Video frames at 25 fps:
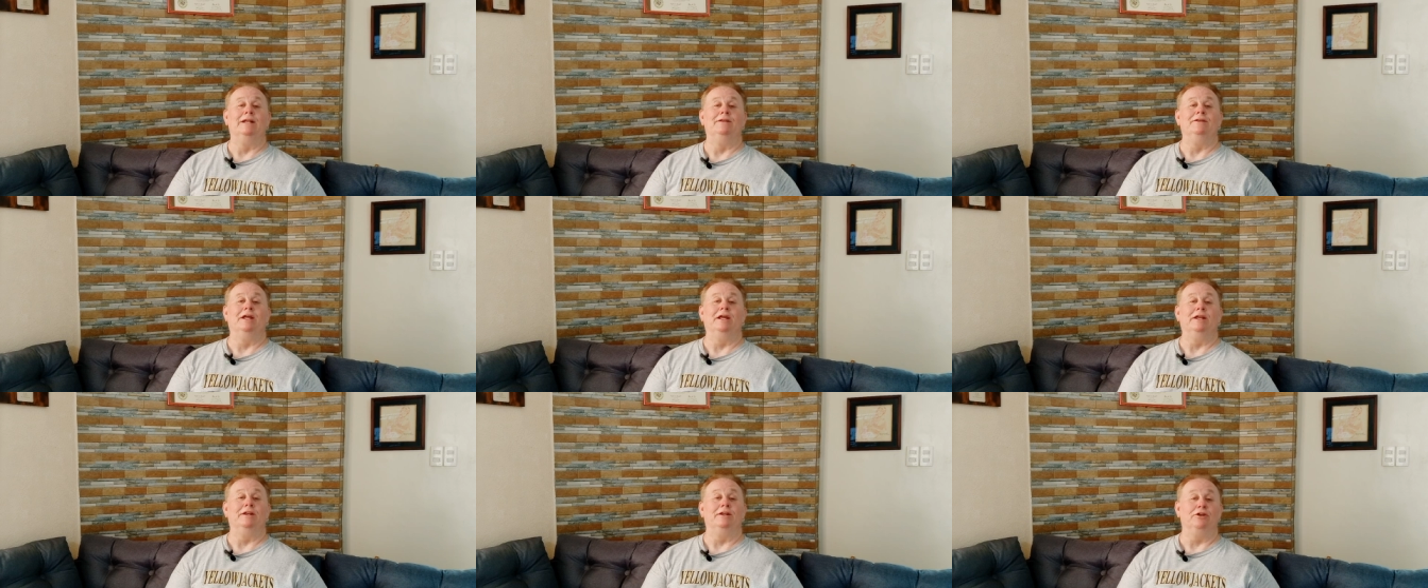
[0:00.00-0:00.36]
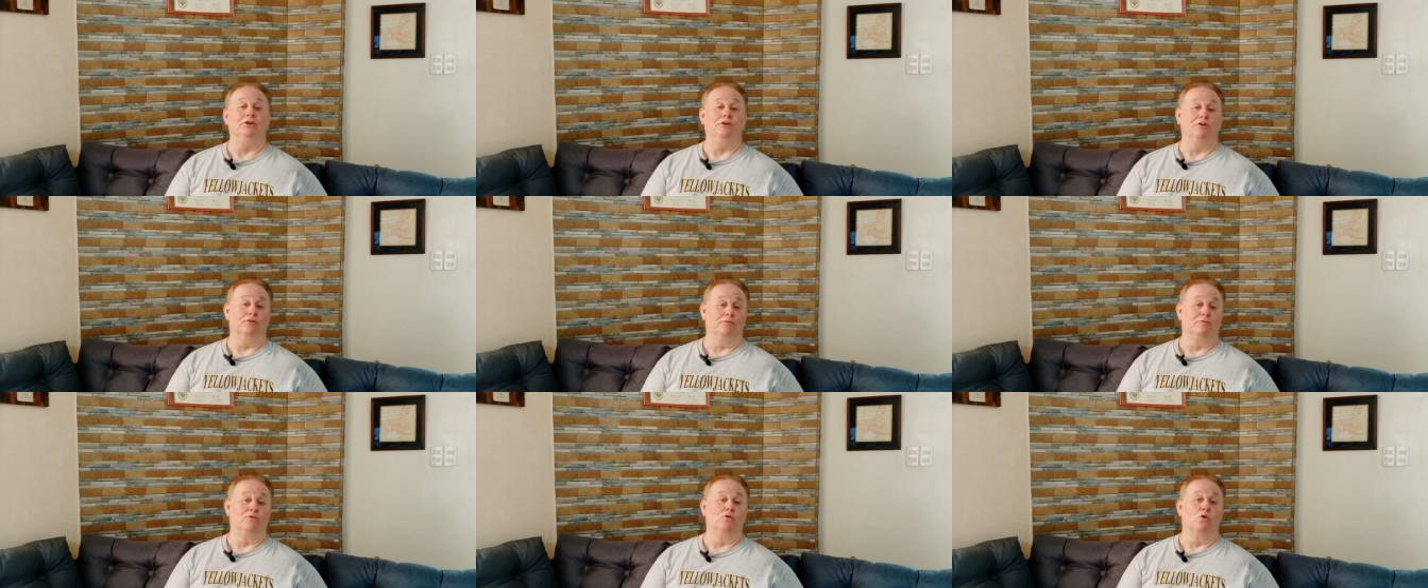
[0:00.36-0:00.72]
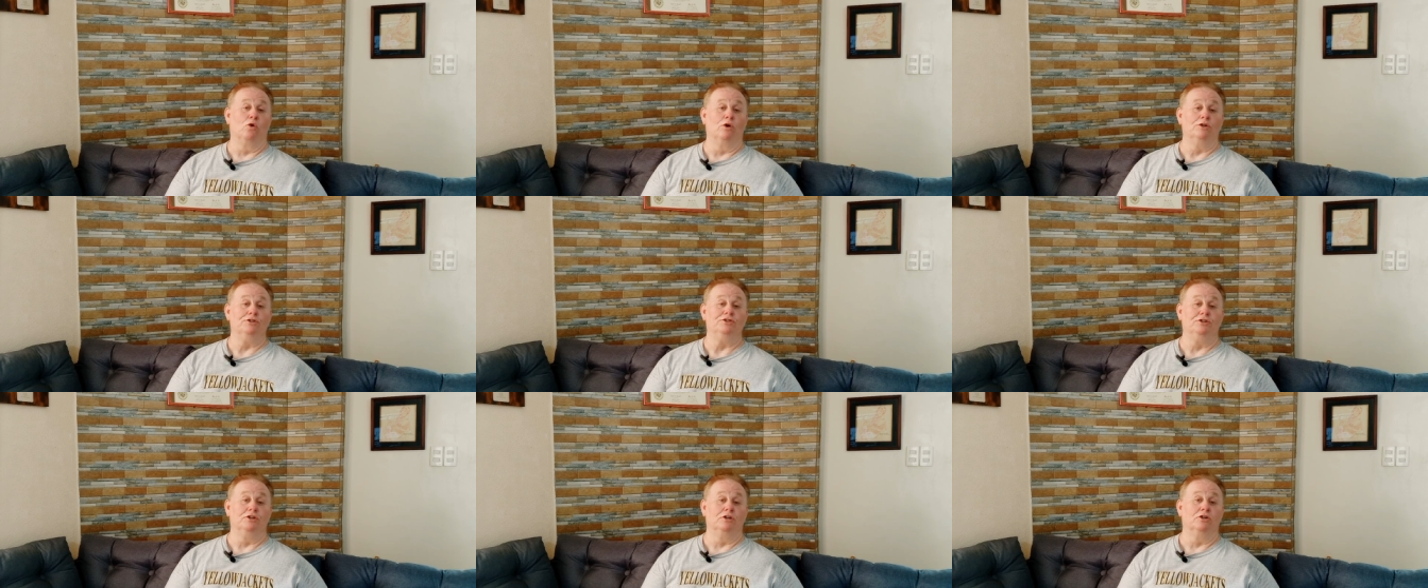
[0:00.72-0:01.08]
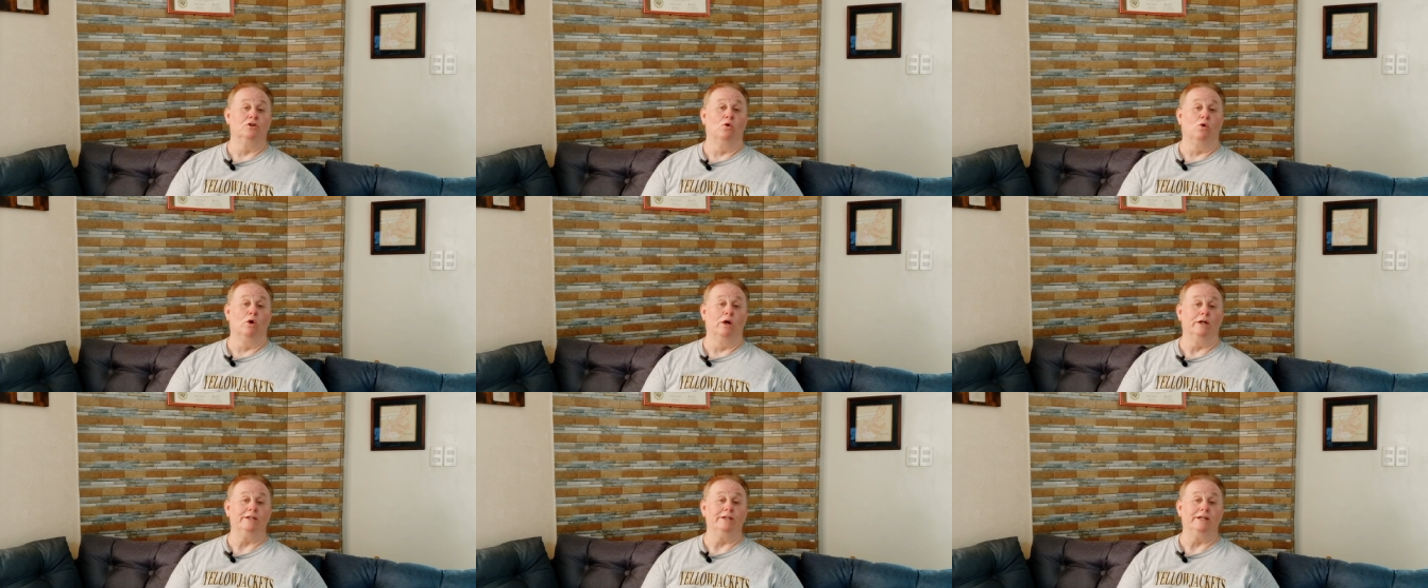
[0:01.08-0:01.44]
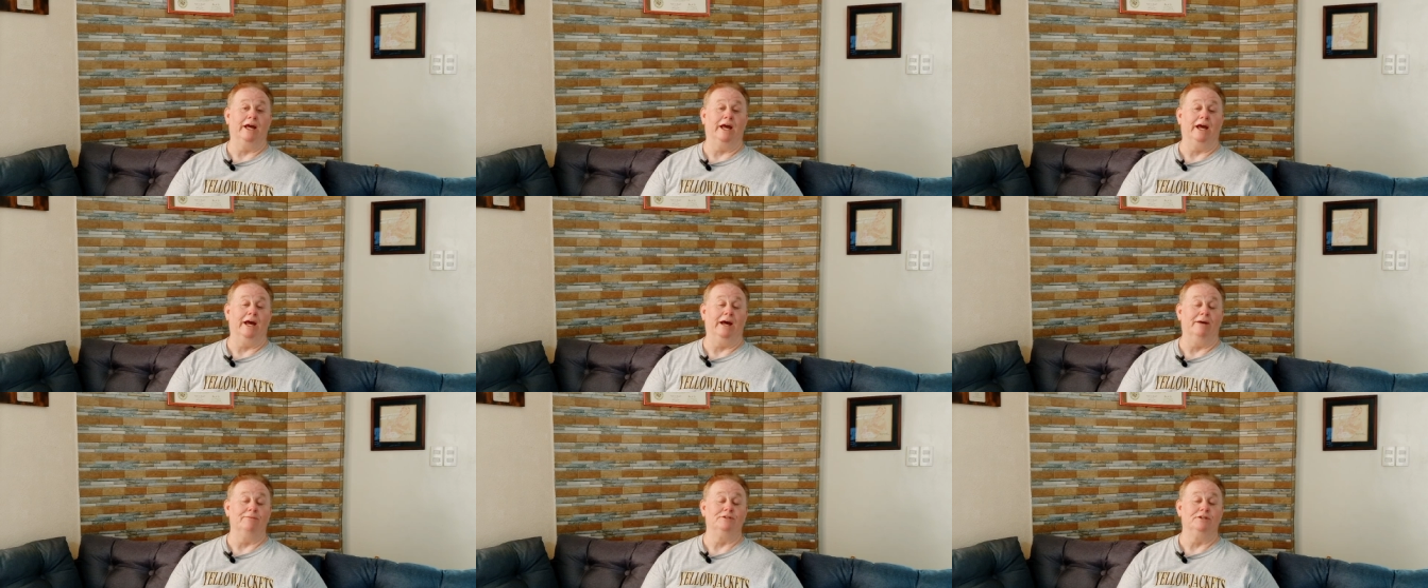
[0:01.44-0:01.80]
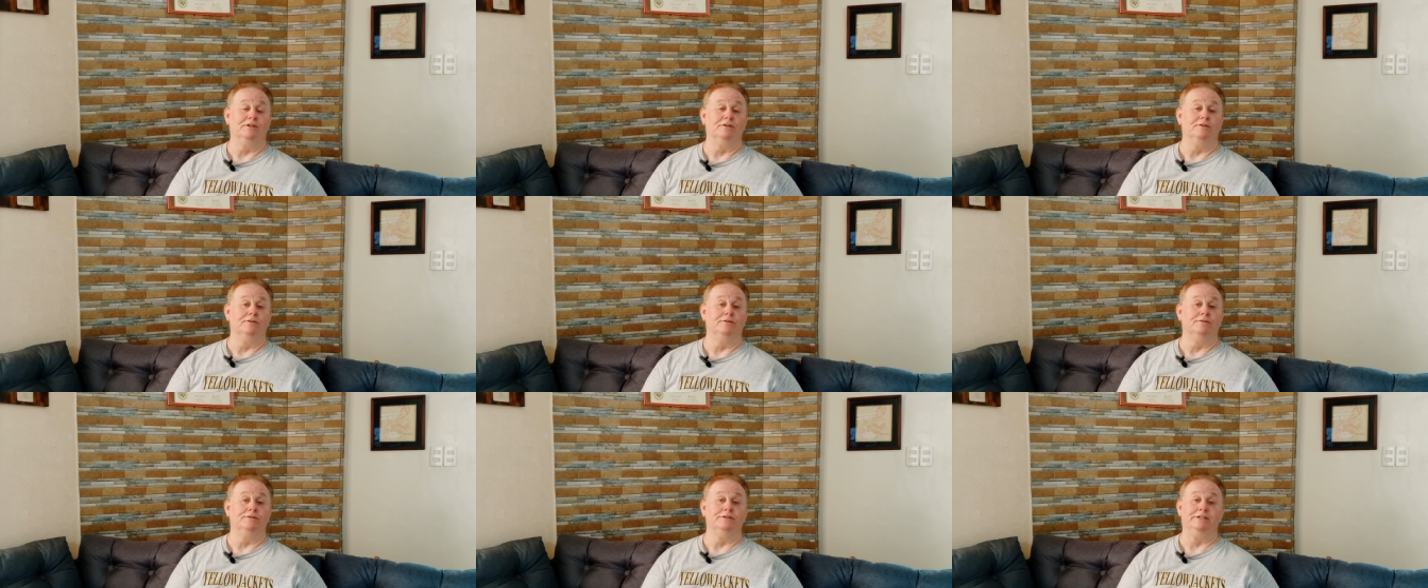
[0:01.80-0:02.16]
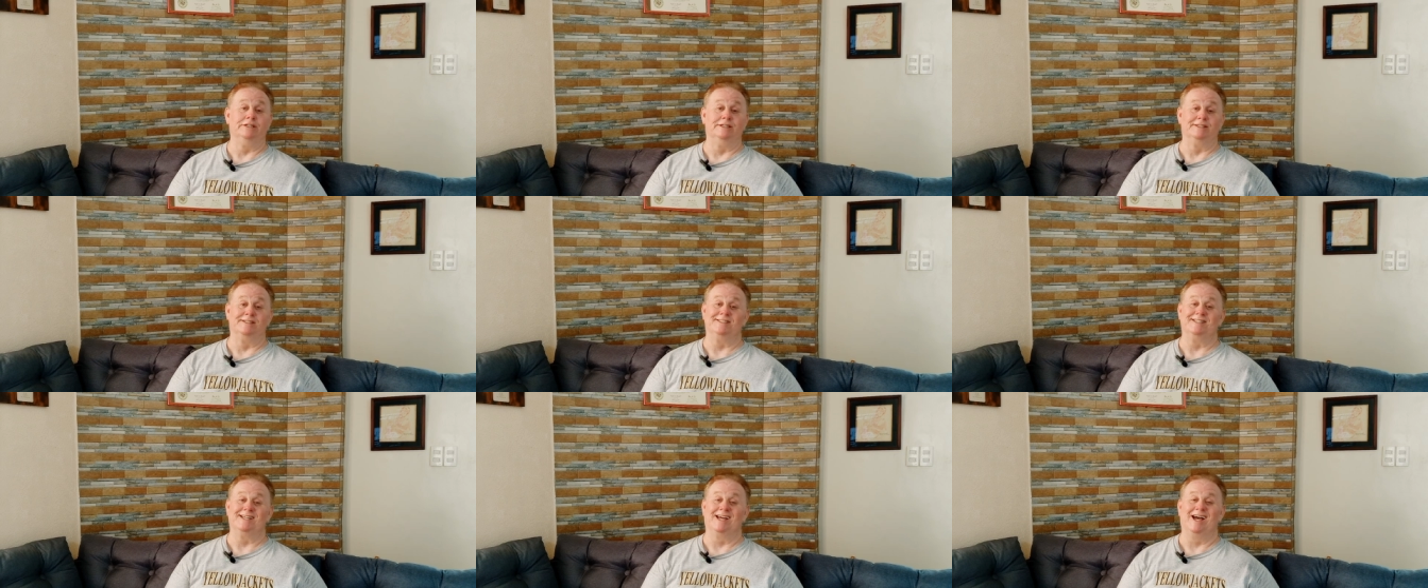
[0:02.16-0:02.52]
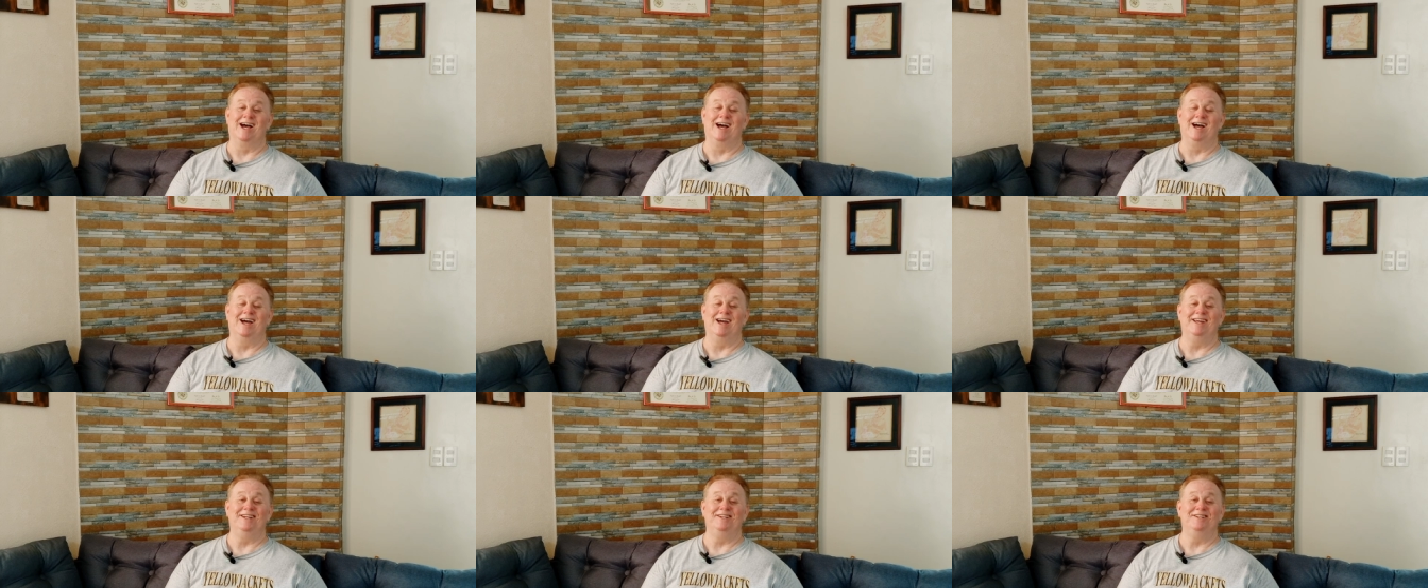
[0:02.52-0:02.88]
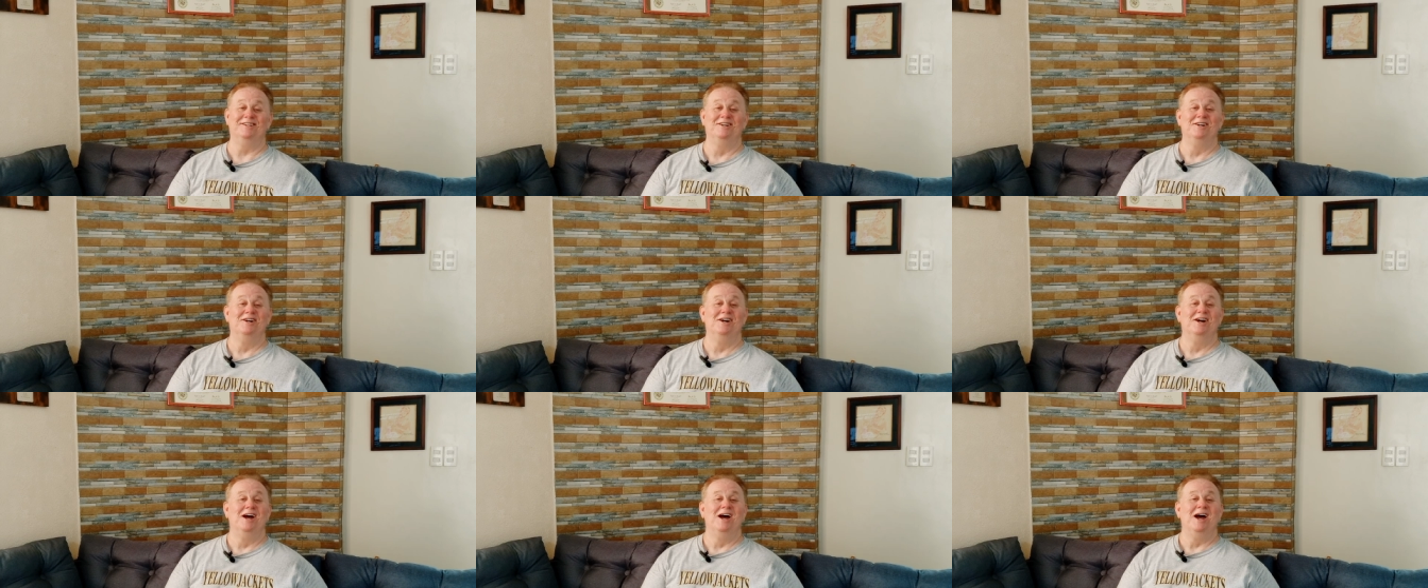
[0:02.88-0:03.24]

And then, you're going to have to decide